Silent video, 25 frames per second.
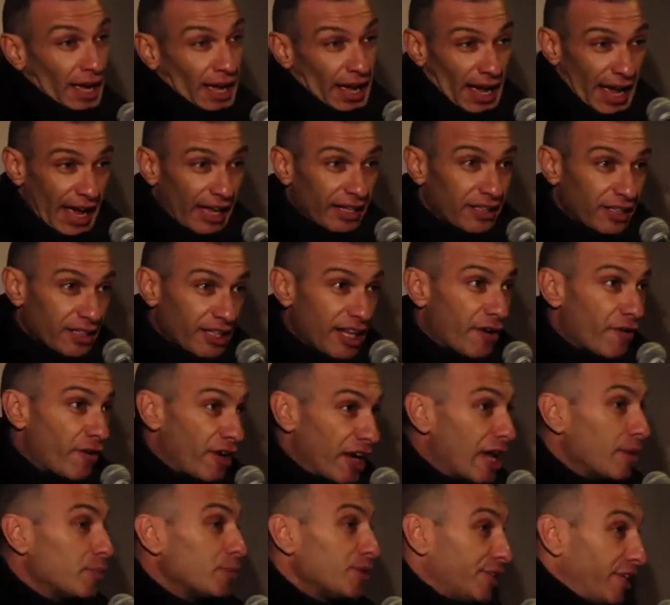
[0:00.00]
And there I
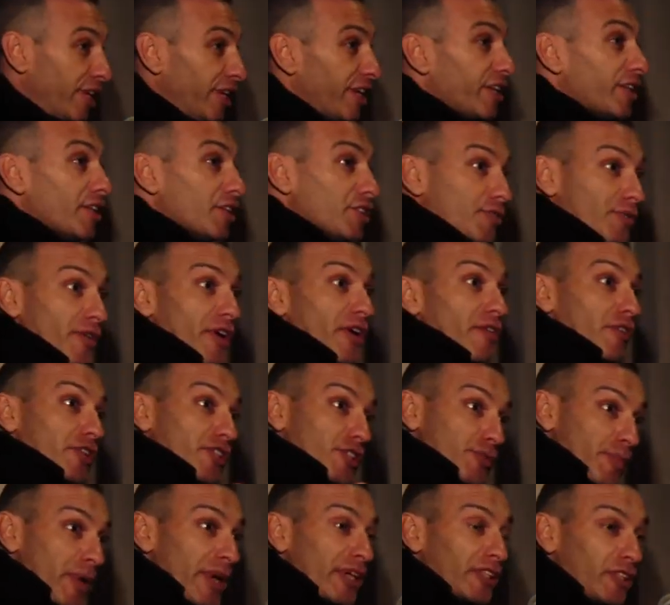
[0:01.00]
am sitting in this very
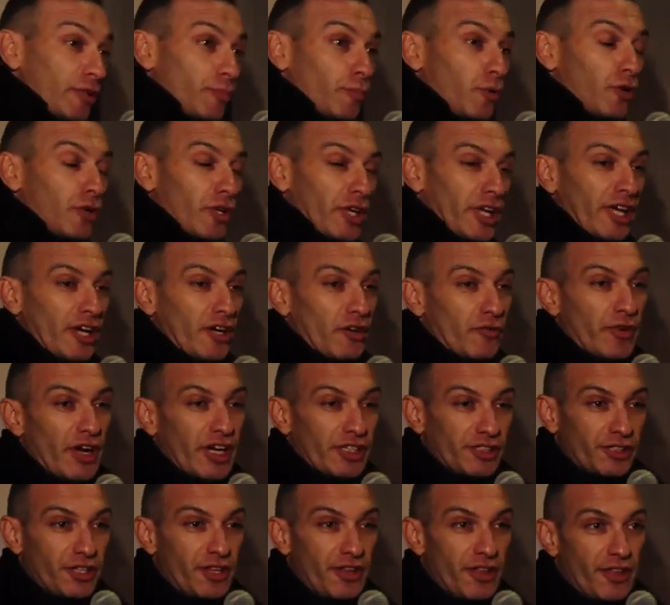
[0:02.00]
respectable
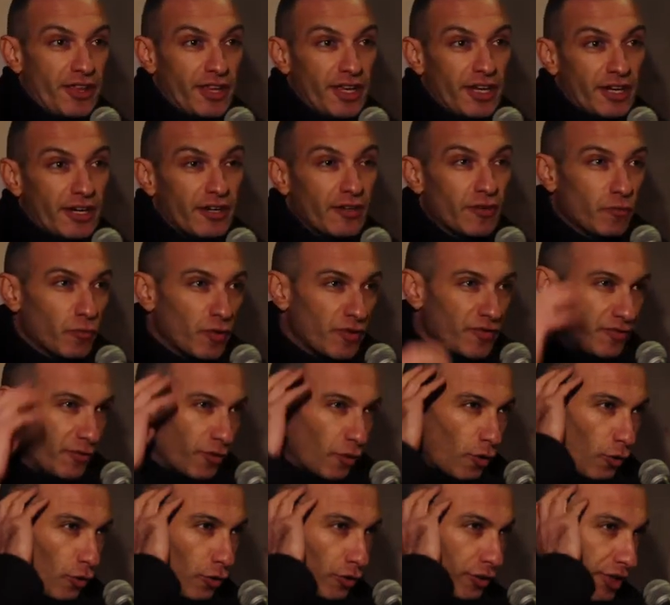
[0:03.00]
Russian theater with
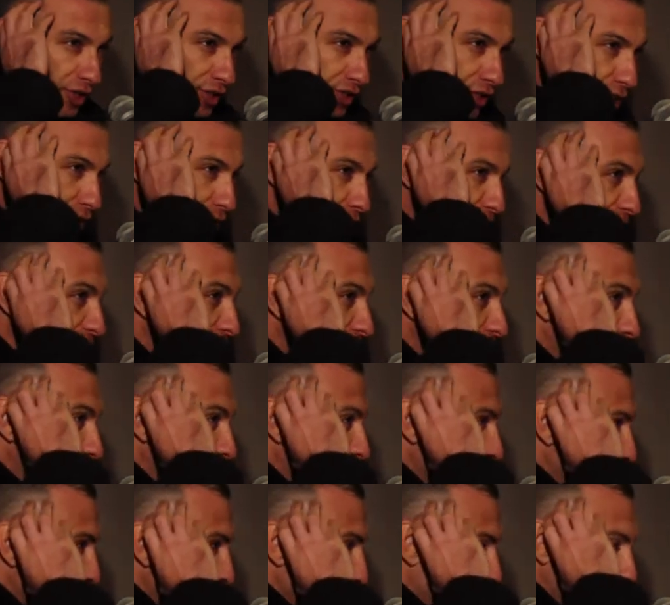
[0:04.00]
all this time,
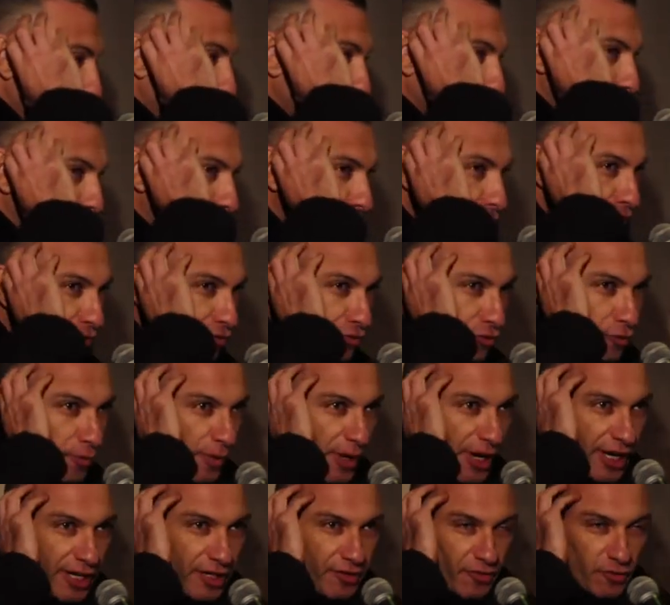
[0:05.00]
this thought going through
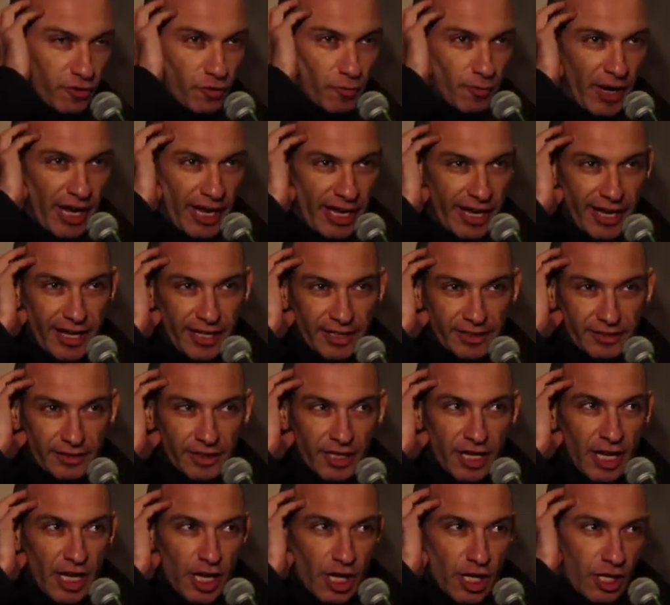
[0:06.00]
my head.
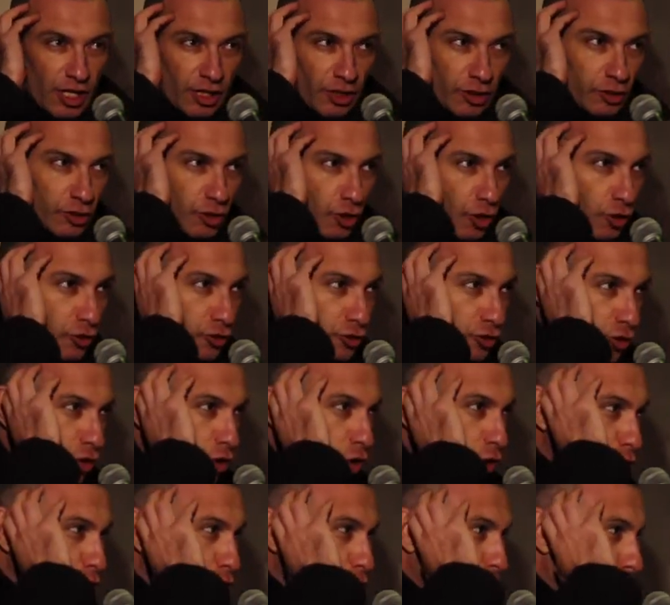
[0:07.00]
Don't
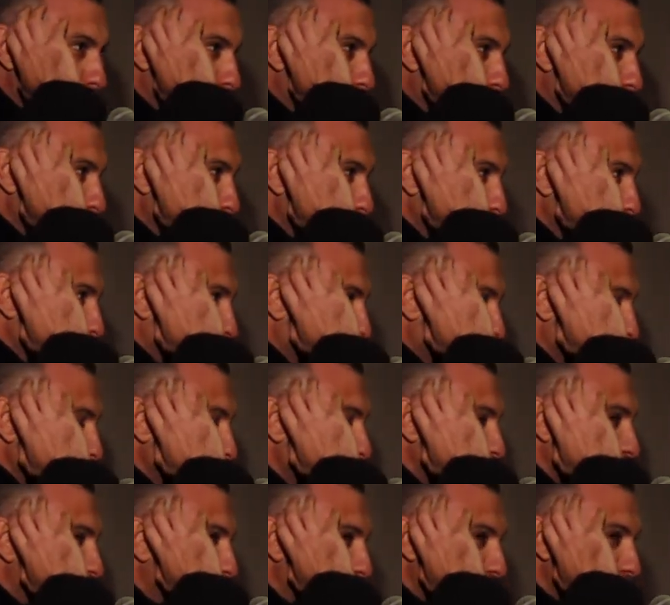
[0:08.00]
go to Russia.
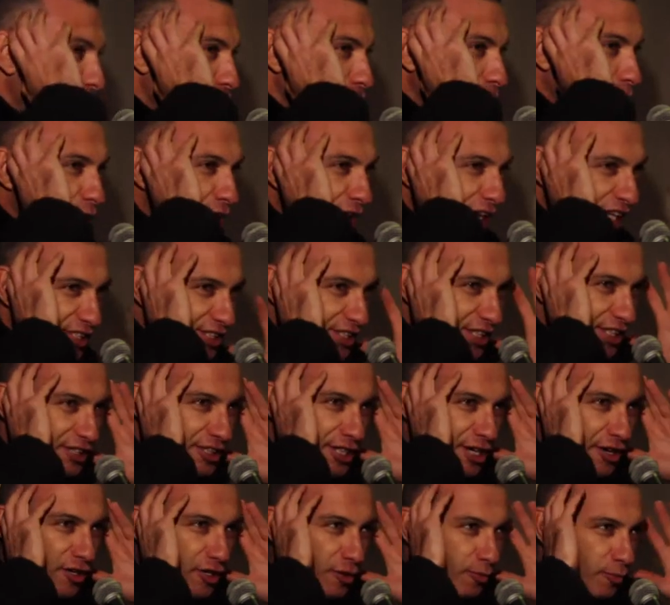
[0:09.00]
Terrible. I see
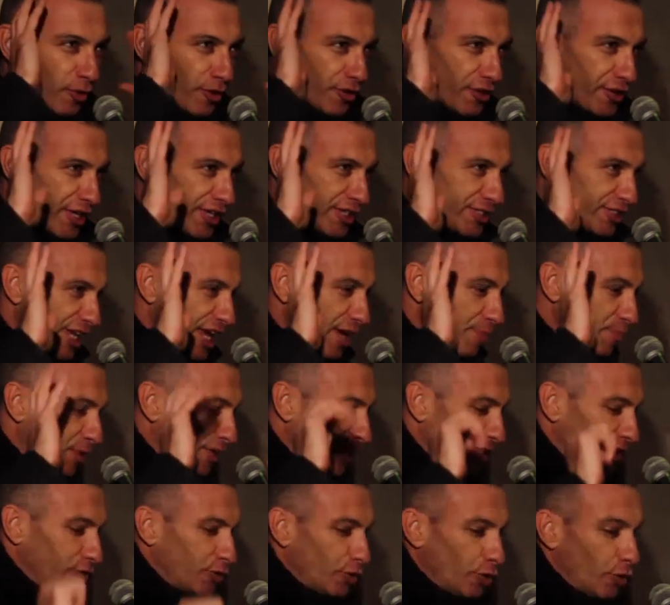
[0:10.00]
terrible things
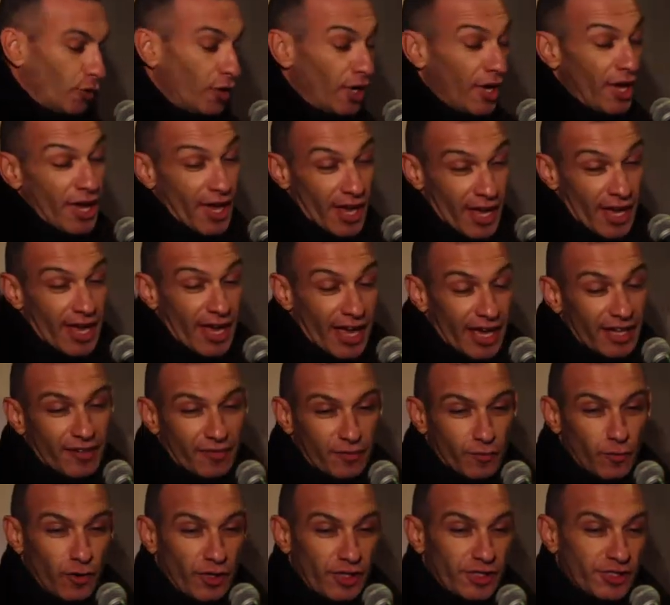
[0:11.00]
happening to you. And
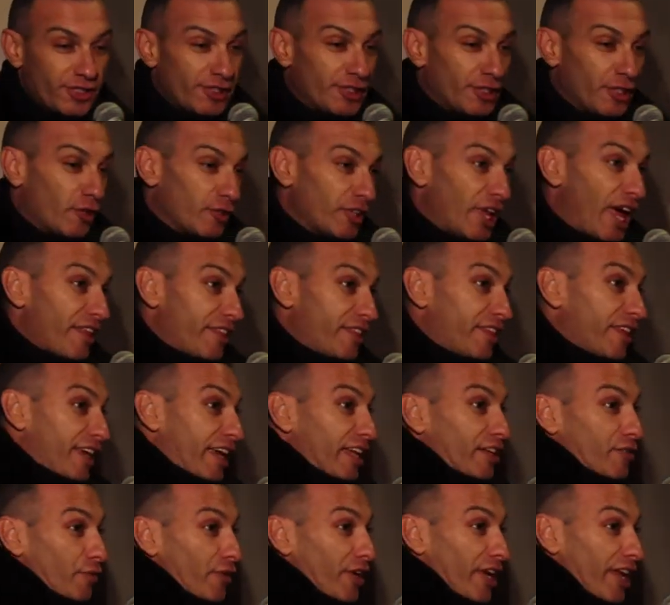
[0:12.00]
of course, nothing
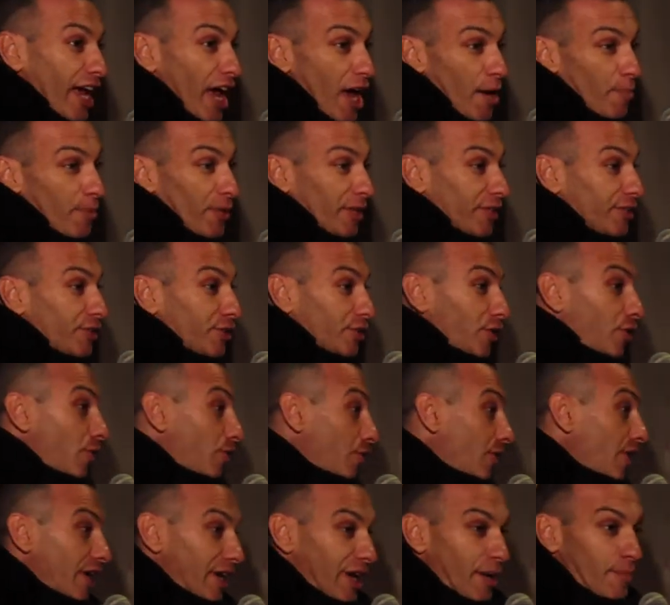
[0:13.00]
had really happened. So
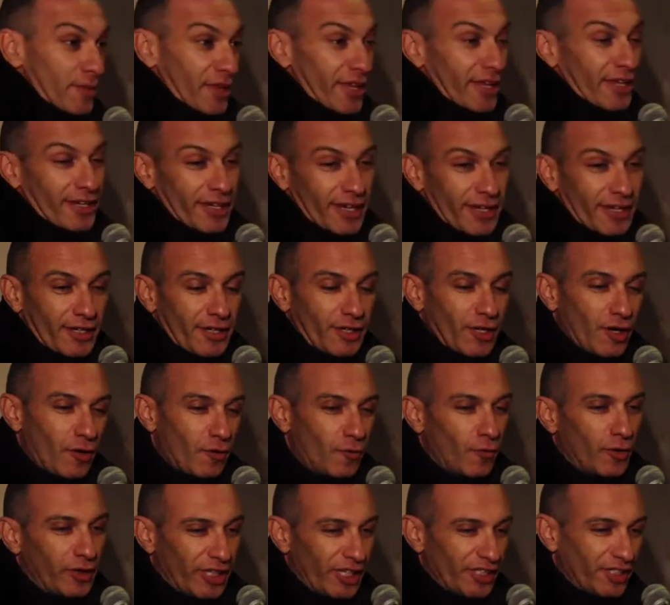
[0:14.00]
like I'm thinking,
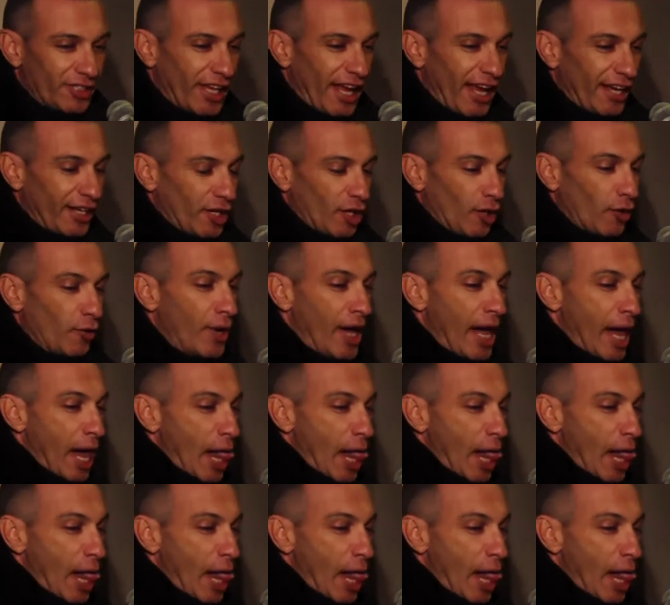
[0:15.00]
what does that know?